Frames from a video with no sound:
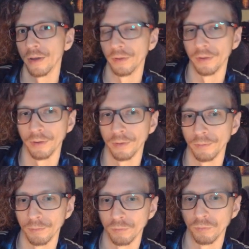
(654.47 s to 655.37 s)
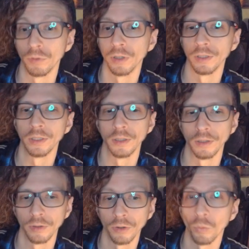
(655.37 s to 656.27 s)
uh, really
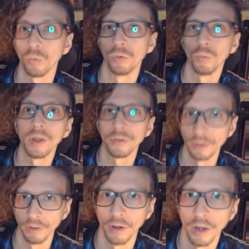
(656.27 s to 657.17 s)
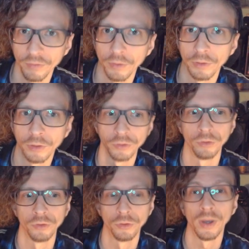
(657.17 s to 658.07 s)
uh, the wealthier iPhone
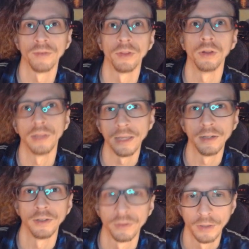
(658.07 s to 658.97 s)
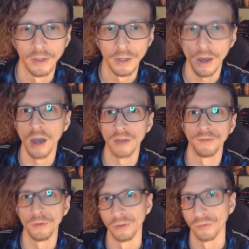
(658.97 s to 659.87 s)
users who have the latest
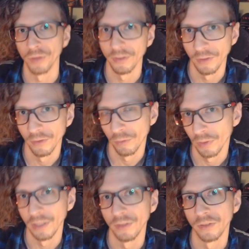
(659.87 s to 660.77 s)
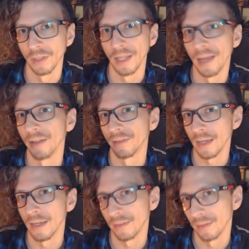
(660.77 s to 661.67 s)
iPhone devices released in the last
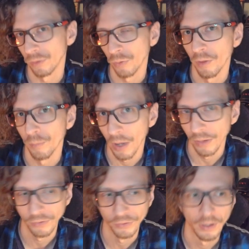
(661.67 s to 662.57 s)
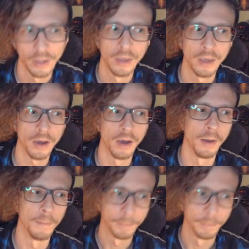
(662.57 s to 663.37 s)
eight to 12 months. Um,